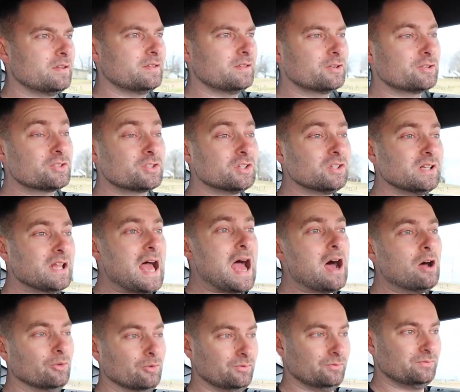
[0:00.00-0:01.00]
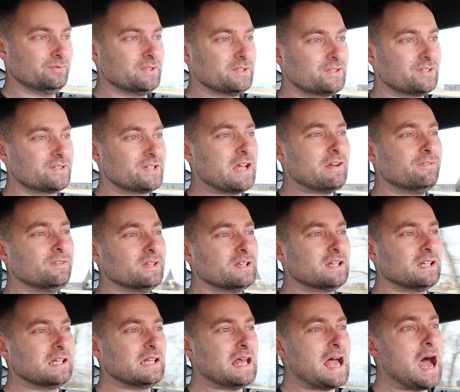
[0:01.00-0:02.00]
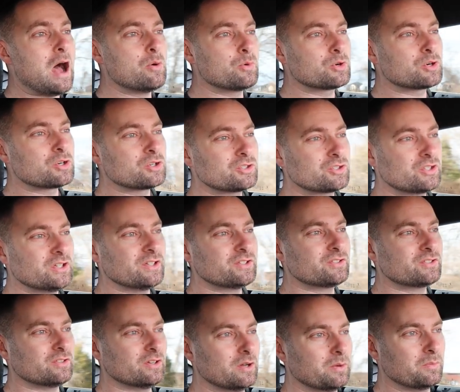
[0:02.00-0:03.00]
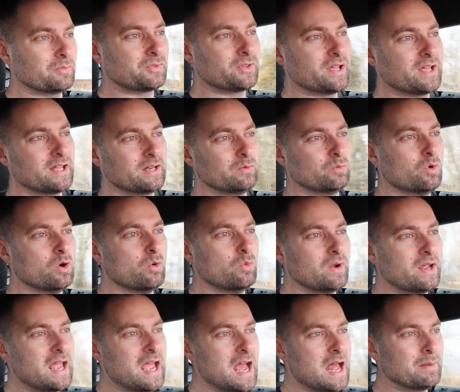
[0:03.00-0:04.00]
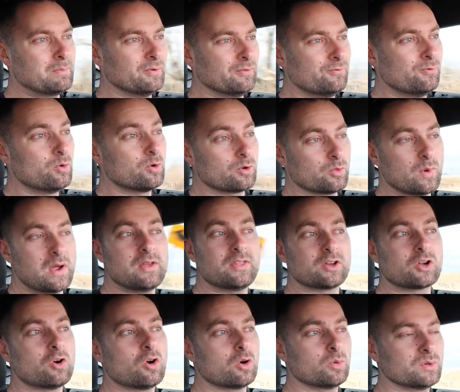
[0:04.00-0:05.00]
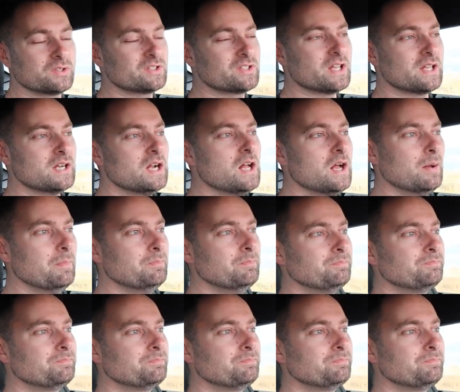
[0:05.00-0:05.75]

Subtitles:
They're still loud. This is definitely a louder system than what we had before, the way the car was set up.